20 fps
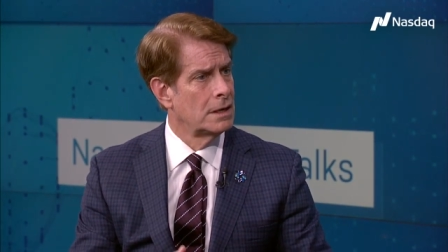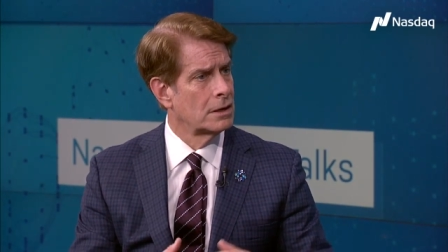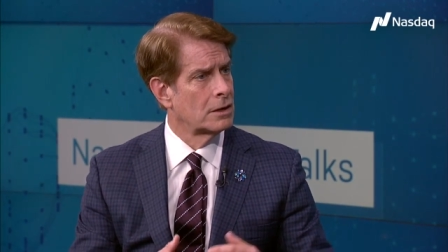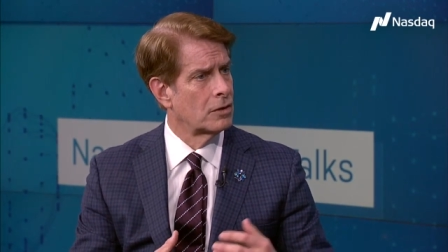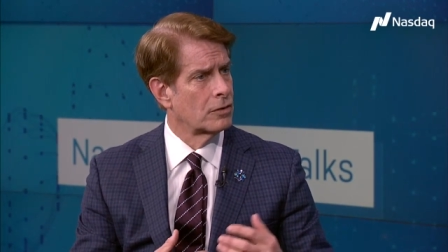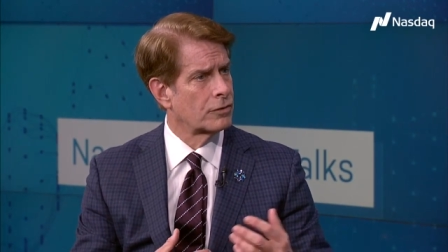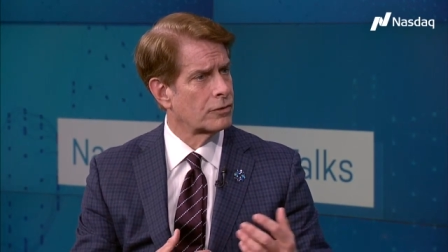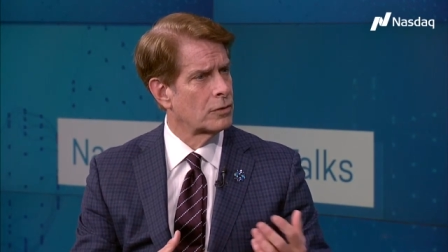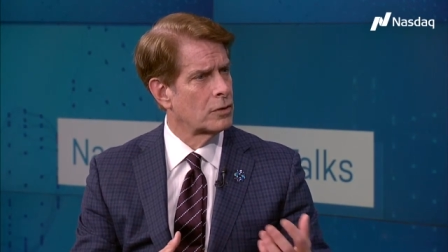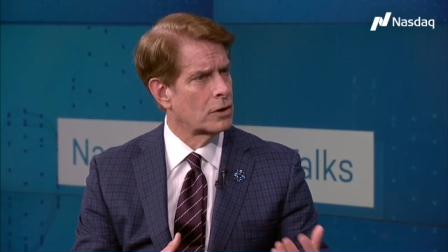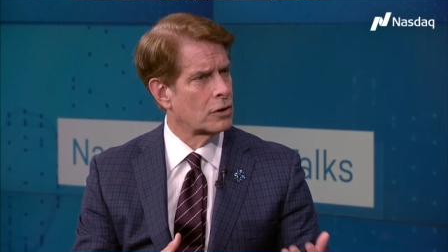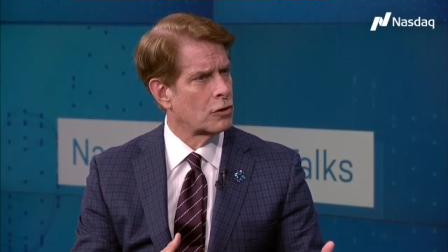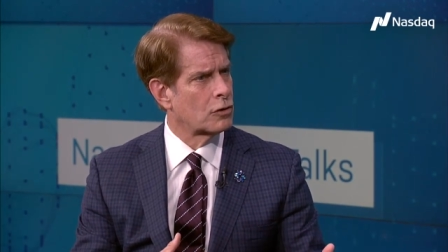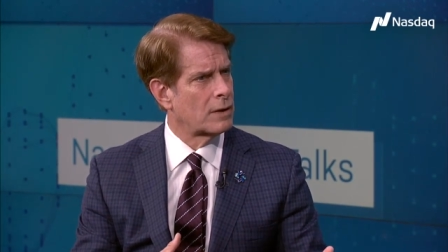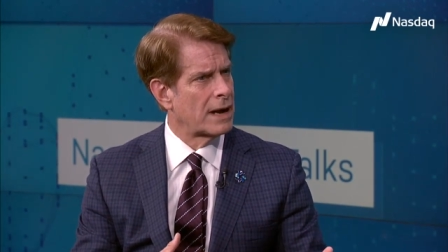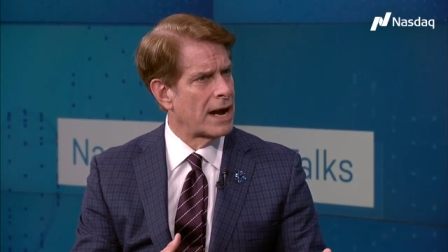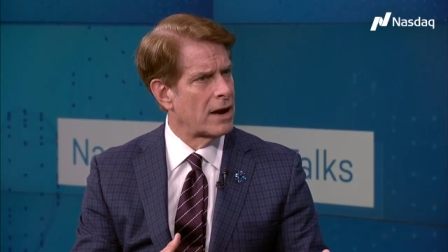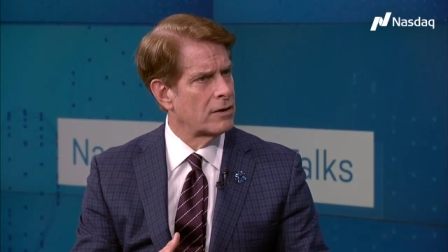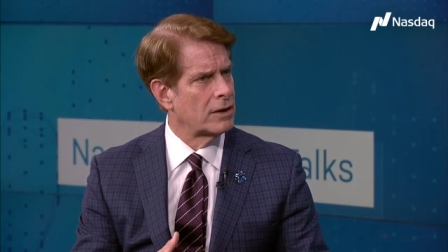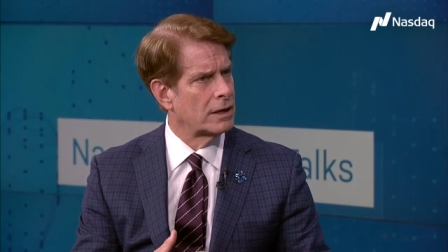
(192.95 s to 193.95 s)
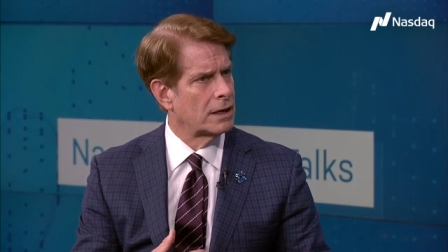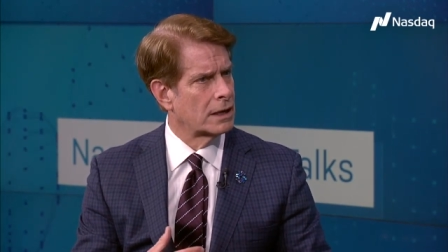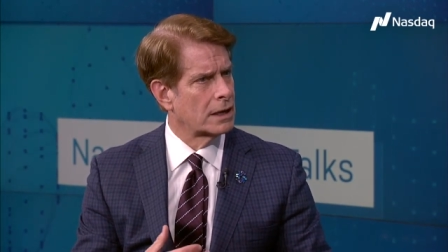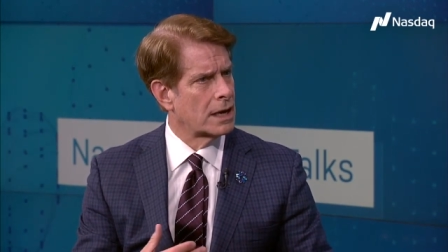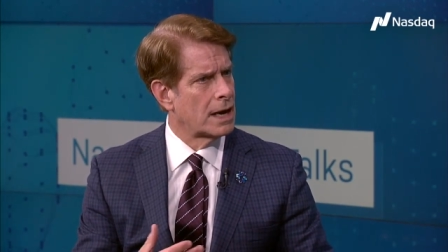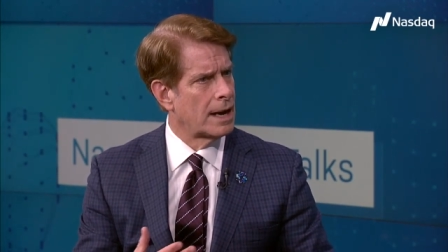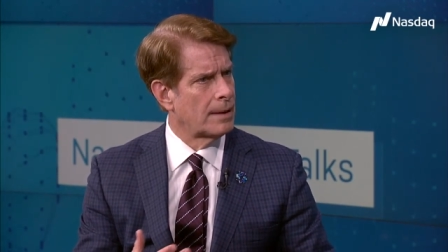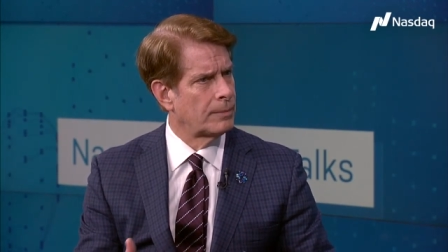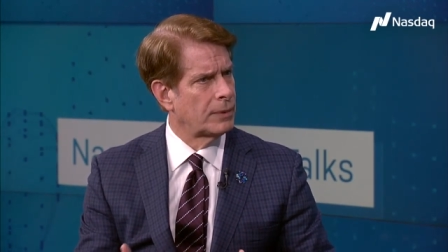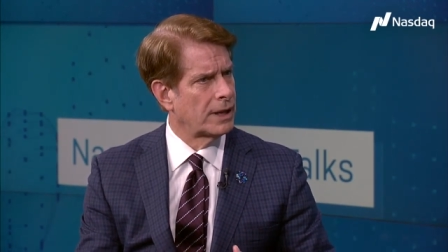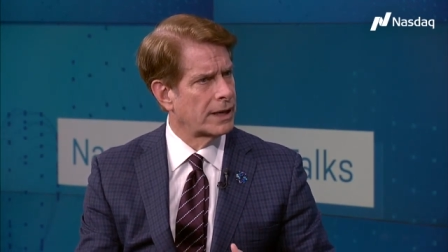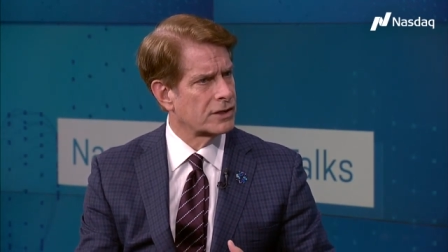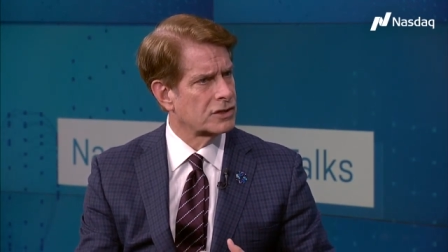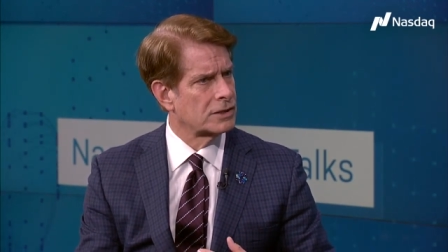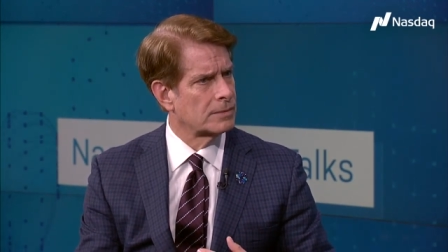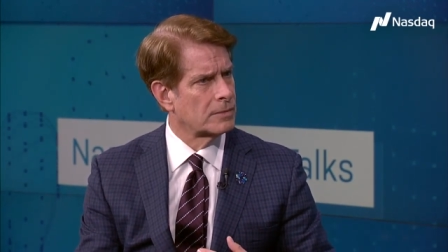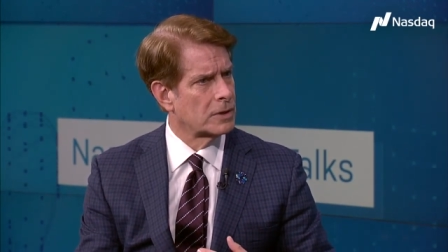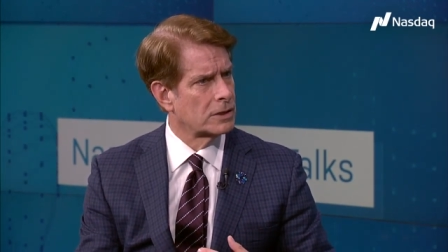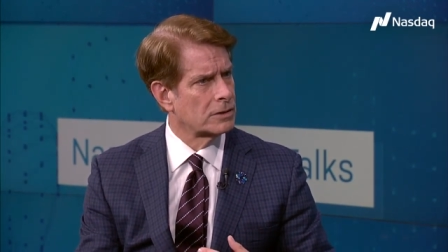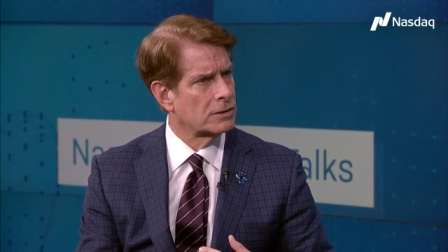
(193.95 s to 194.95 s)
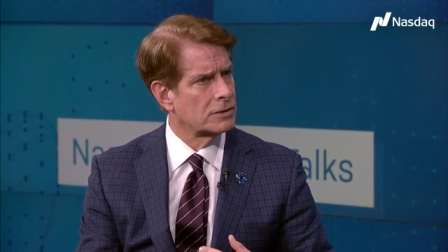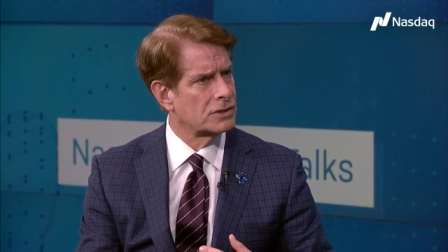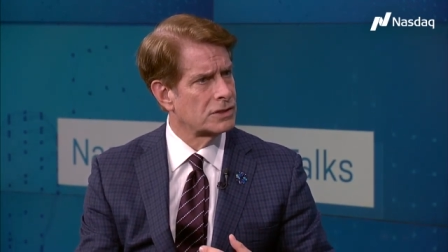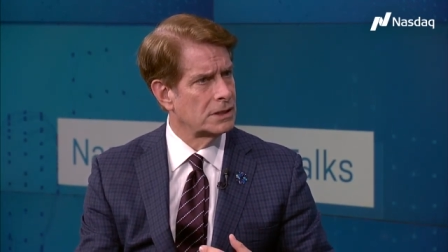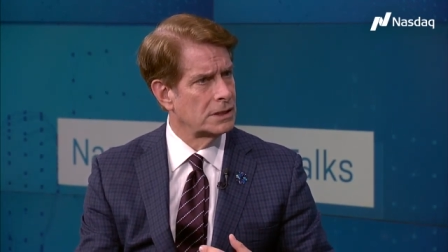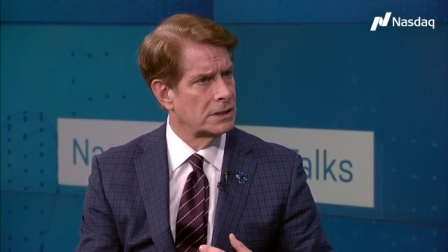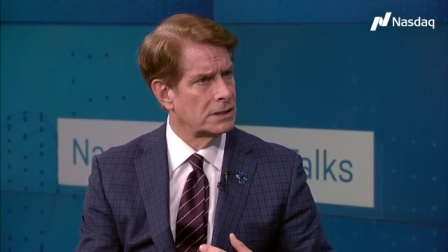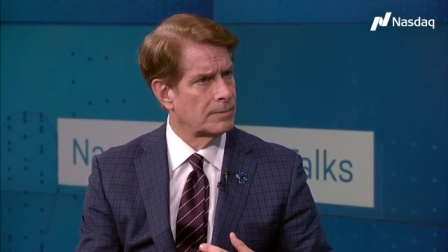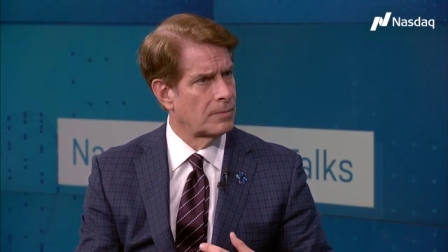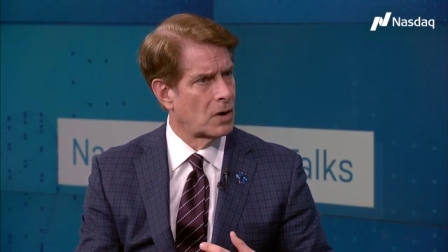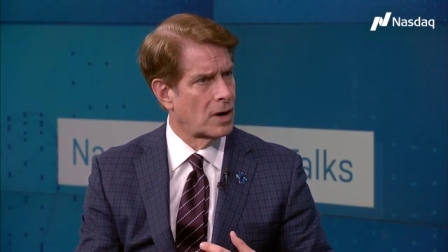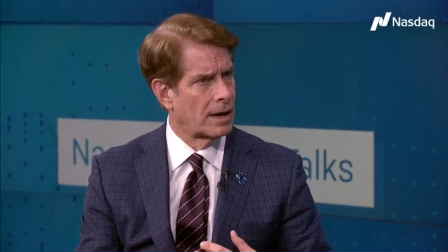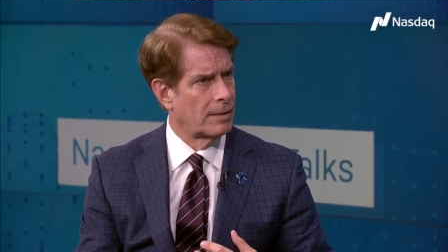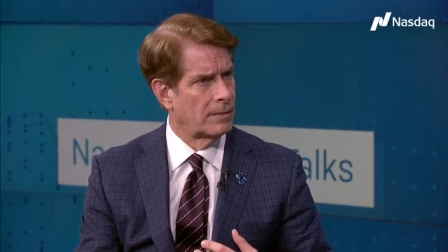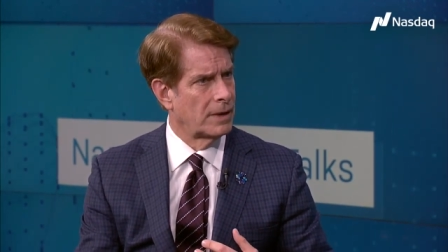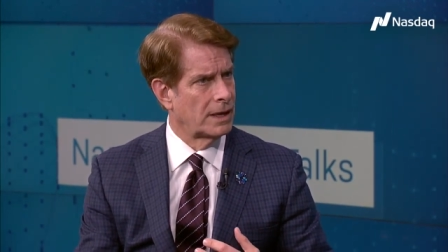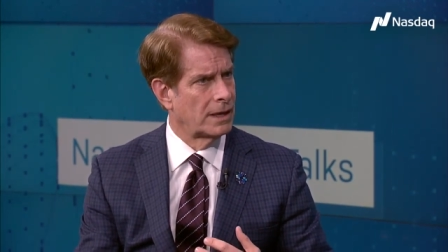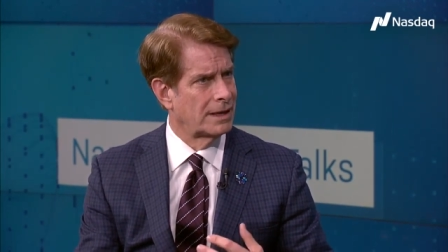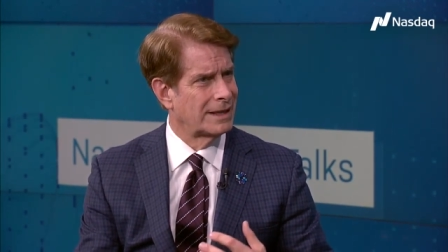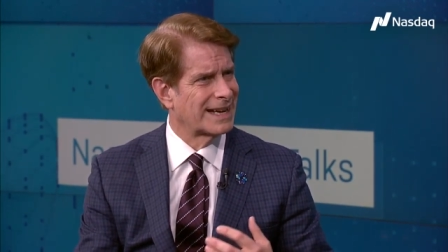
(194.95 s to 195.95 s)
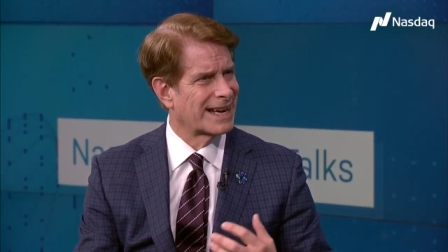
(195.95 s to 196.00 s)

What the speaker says: go through a crowded and complex emergency department.